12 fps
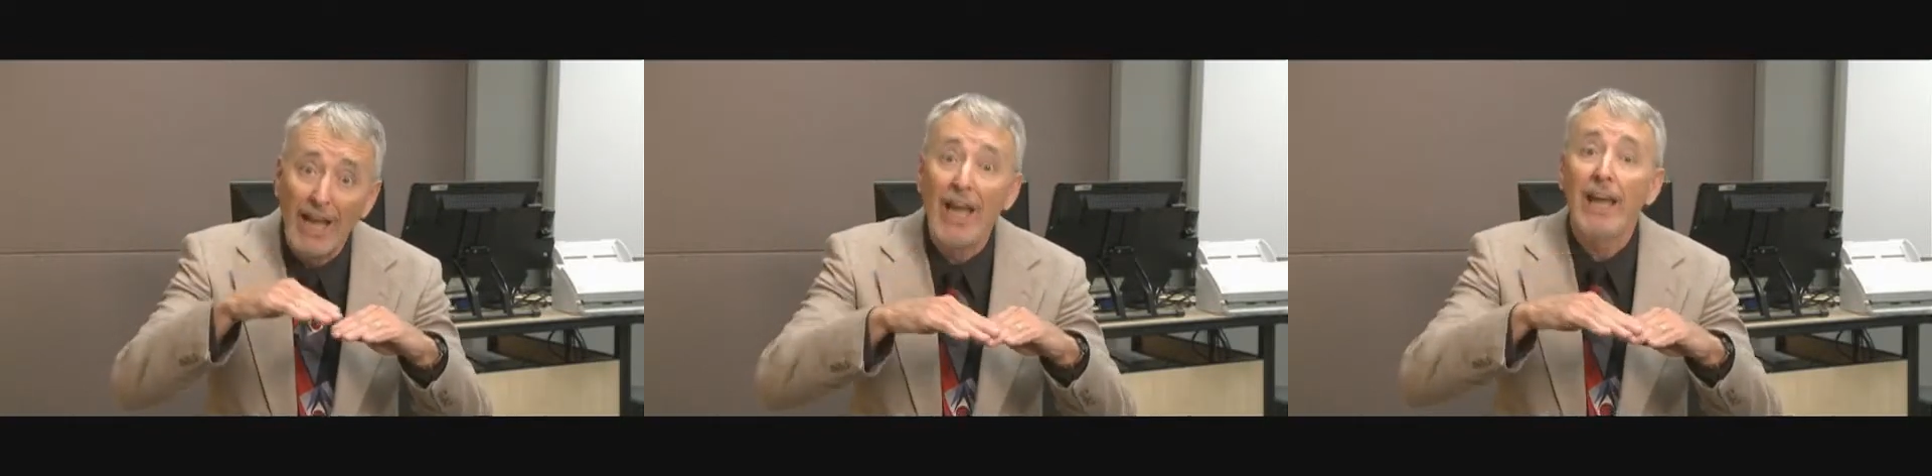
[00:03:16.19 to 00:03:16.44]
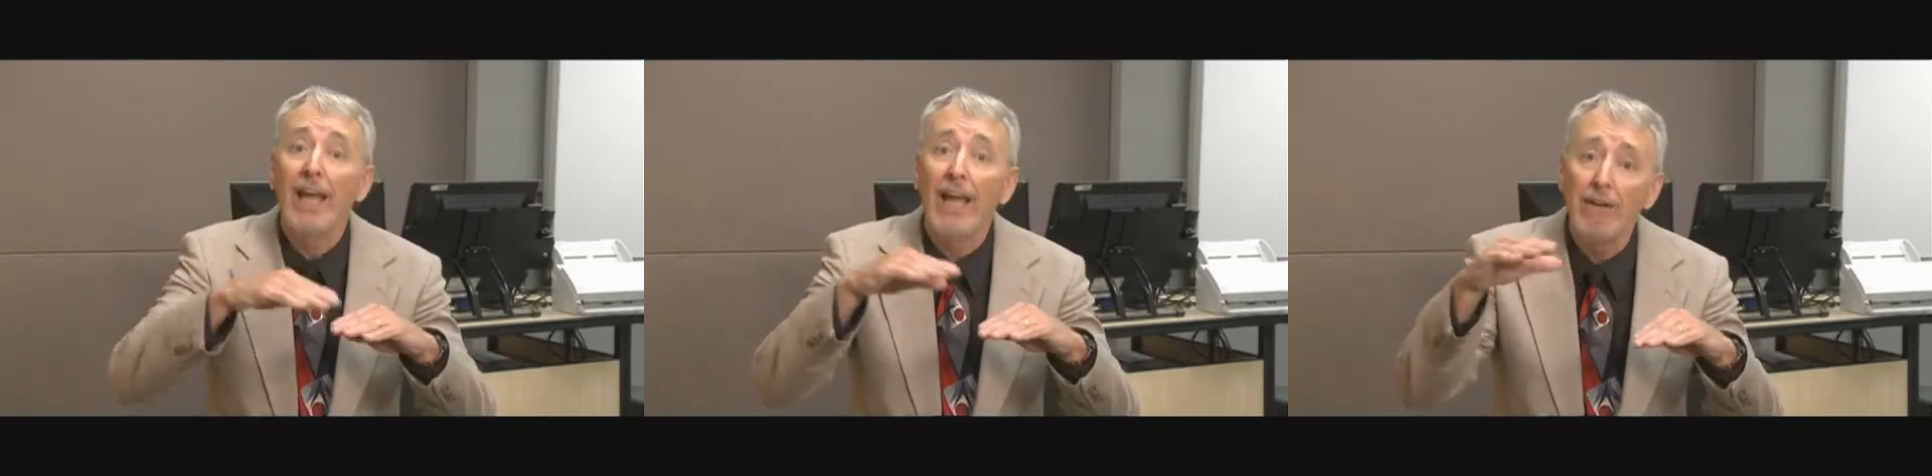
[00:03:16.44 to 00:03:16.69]

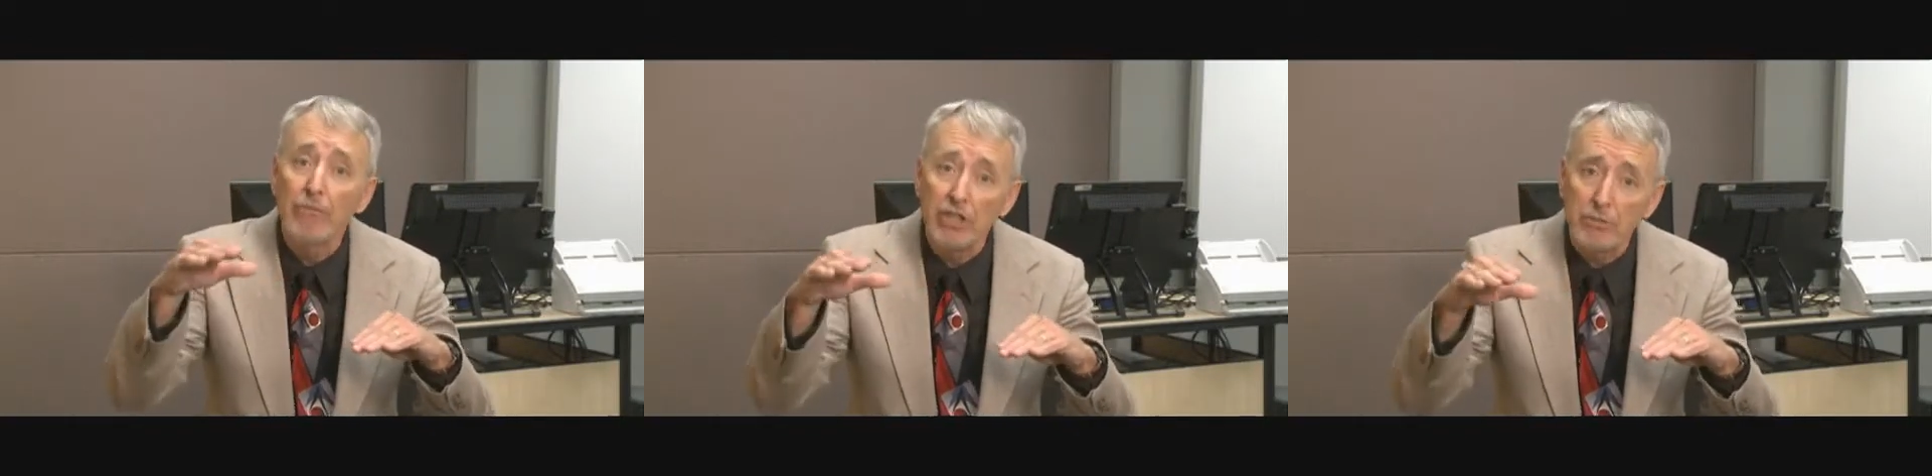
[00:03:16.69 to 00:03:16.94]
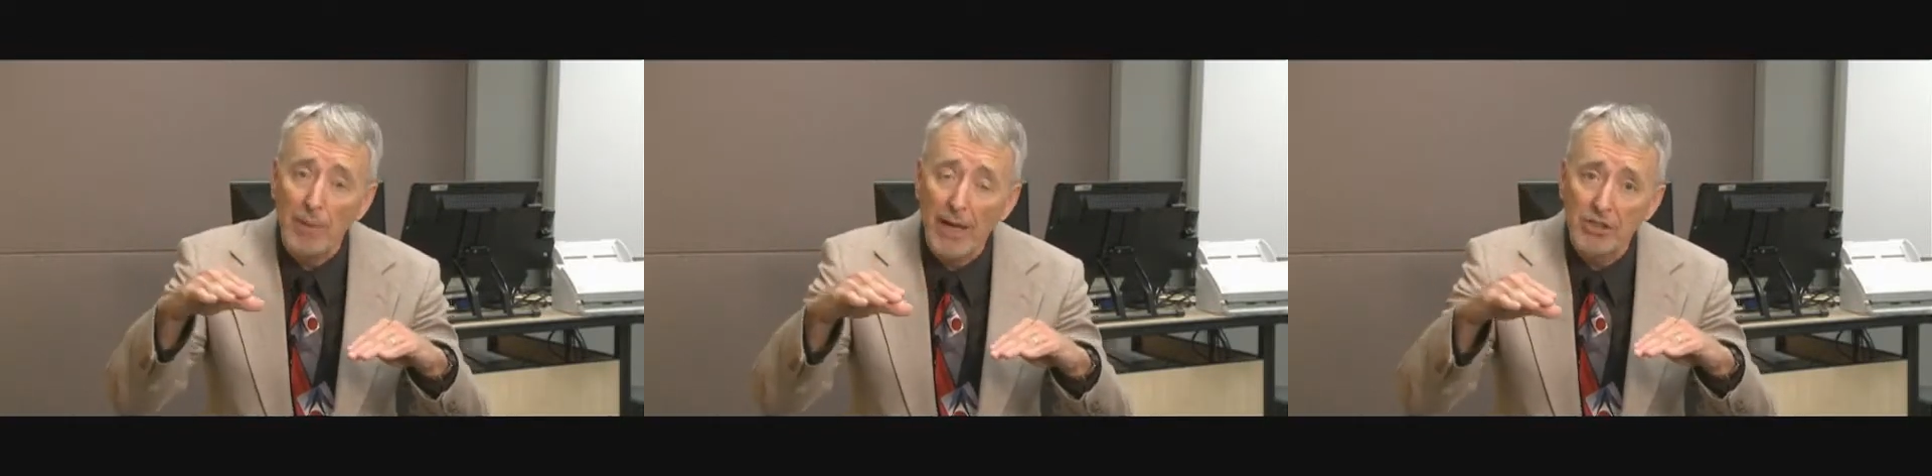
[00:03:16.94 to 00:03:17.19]
and have
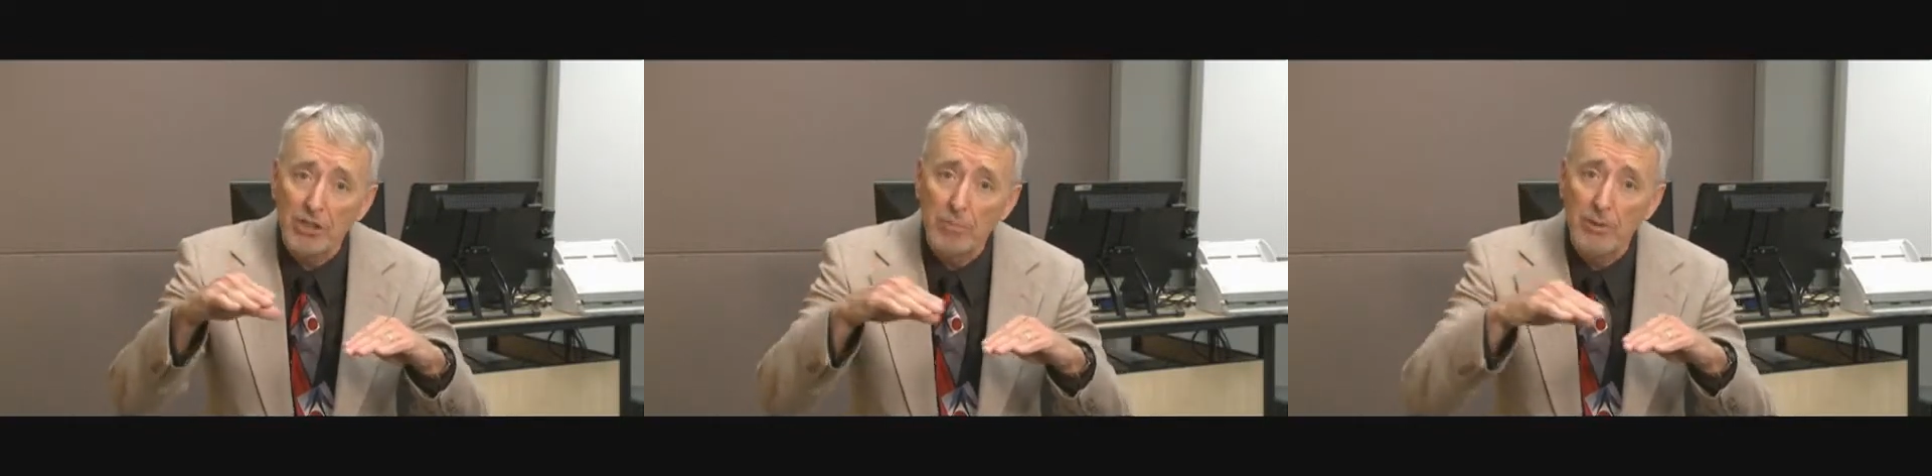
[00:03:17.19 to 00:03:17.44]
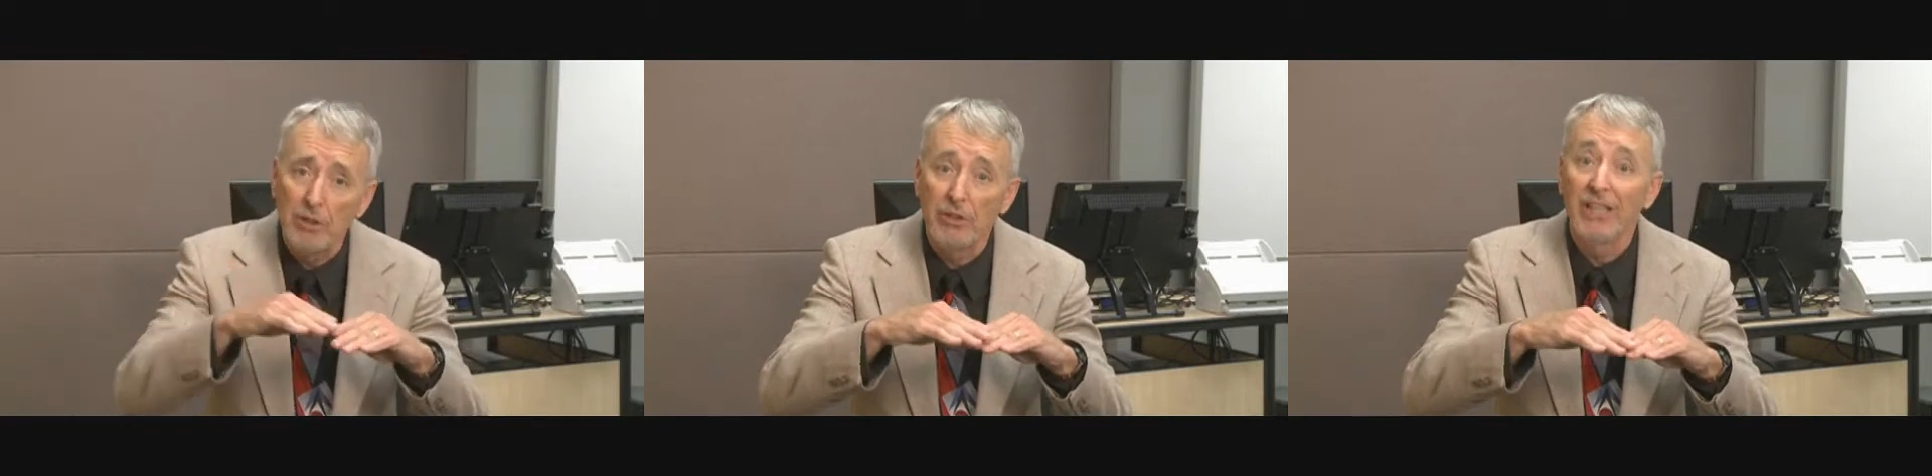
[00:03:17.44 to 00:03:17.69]

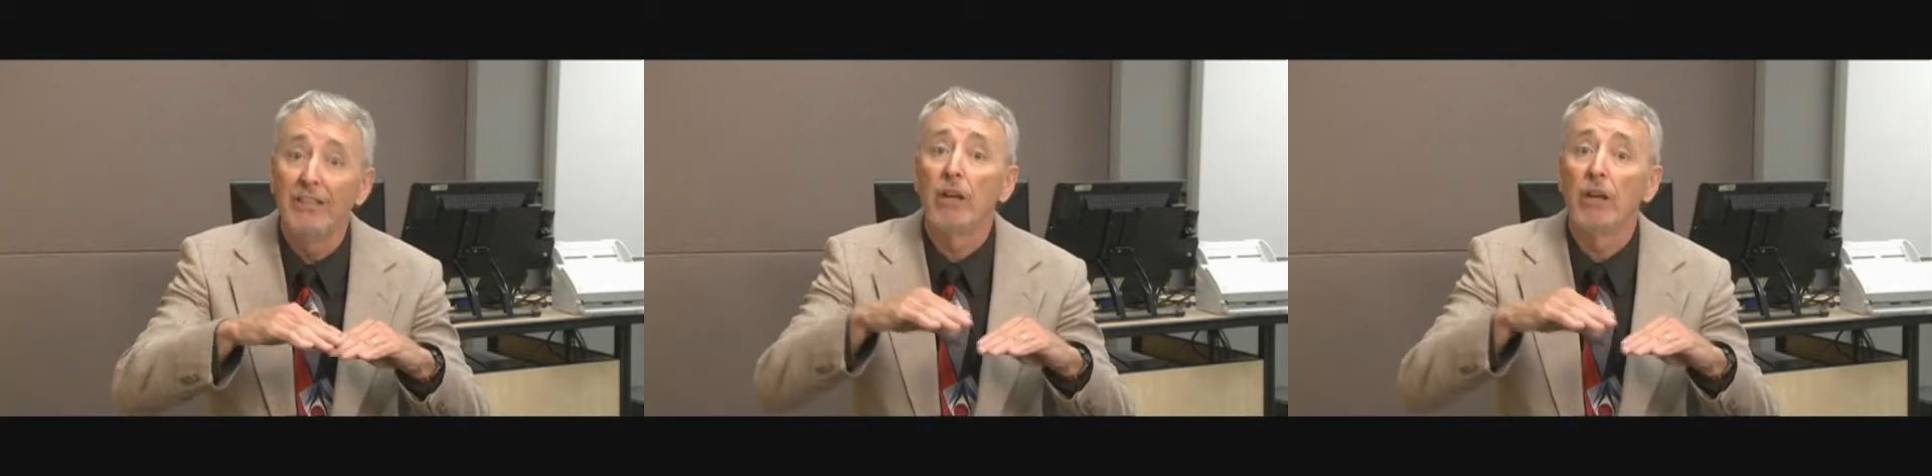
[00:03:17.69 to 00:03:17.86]
responsibility